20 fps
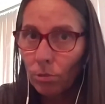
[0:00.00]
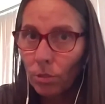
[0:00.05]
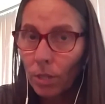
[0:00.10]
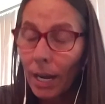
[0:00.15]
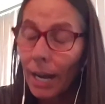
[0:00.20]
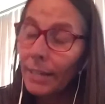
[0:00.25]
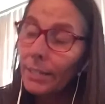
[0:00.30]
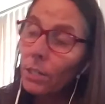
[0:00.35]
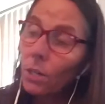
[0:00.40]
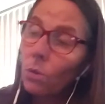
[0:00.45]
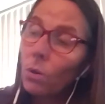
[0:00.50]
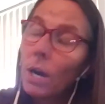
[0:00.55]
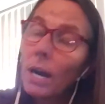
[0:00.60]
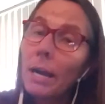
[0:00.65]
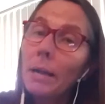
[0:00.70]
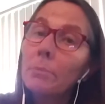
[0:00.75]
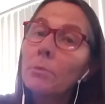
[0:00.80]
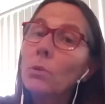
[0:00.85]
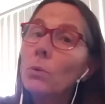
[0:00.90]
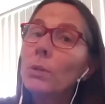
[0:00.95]
I know.
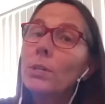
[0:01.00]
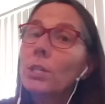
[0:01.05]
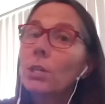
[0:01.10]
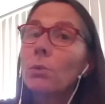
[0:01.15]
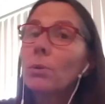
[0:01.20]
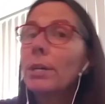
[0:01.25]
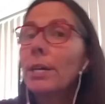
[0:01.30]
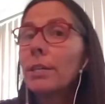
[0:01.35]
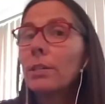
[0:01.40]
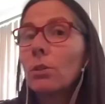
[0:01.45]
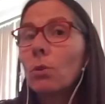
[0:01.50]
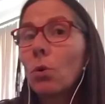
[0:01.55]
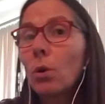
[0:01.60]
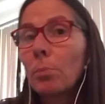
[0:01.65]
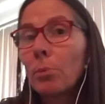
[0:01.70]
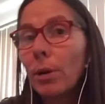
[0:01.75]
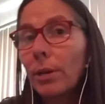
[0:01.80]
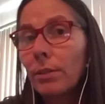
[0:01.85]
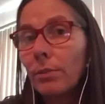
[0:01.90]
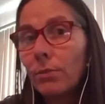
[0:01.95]
I'm going to go ahead and
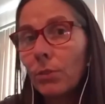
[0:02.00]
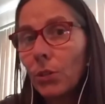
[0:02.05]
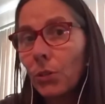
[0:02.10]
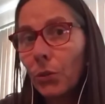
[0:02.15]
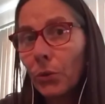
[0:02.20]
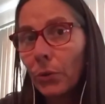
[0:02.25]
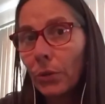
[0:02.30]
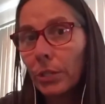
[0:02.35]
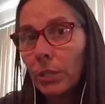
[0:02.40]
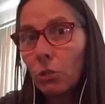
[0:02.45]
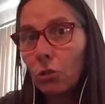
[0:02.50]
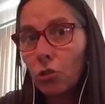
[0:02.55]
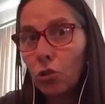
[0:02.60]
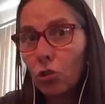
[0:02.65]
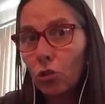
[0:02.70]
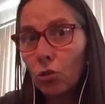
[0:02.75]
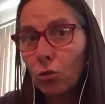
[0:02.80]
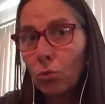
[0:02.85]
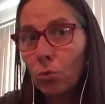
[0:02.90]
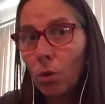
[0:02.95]
incorporate the vinegar
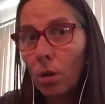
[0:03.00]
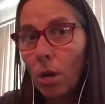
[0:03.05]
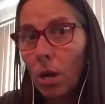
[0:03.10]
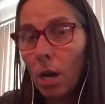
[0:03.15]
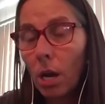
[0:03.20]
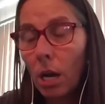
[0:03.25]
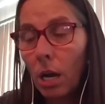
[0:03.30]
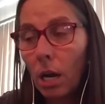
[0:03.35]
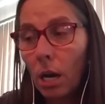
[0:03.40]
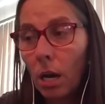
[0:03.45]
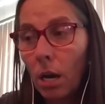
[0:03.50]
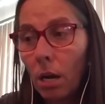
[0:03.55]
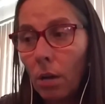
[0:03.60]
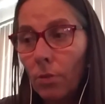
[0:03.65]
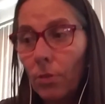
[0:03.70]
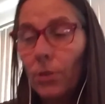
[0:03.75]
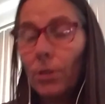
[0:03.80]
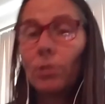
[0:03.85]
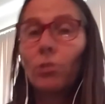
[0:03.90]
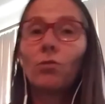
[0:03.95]
into
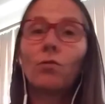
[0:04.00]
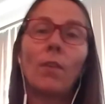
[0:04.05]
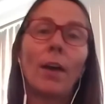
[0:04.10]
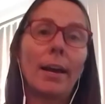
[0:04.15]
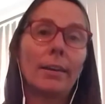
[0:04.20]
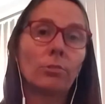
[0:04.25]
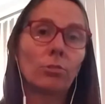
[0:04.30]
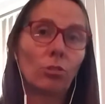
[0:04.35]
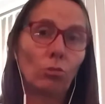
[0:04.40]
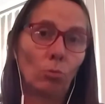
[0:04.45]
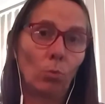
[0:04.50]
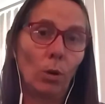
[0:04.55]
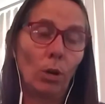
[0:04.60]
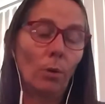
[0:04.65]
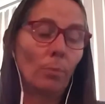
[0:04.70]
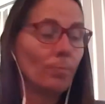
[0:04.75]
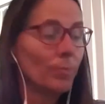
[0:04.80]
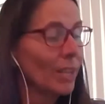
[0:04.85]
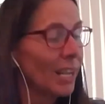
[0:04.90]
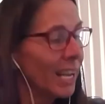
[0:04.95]
this fast as well.